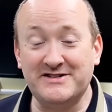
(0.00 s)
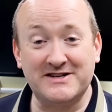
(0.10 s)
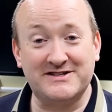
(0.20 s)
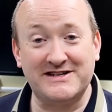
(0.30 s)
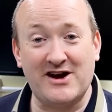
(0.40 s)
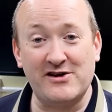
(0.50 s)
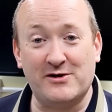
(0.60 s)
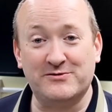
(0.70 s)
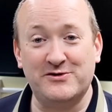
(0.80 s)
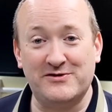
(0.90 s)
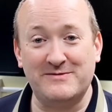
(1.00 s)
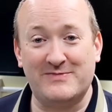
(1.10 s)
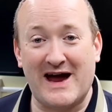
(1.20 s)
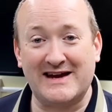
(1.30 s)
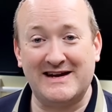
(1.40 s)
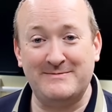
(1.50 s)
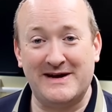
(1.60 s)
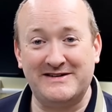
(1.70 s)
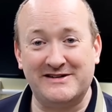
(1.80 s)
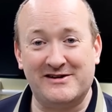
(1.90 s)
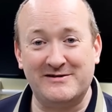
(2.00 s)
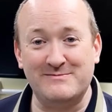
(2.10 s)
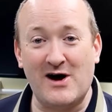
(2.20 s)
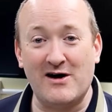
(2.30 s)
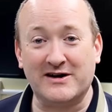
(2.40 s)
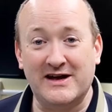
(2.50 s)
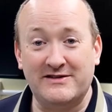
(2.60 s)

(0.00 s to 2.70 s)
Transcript: you can see, I hold nothing back in Mend It Like Mark.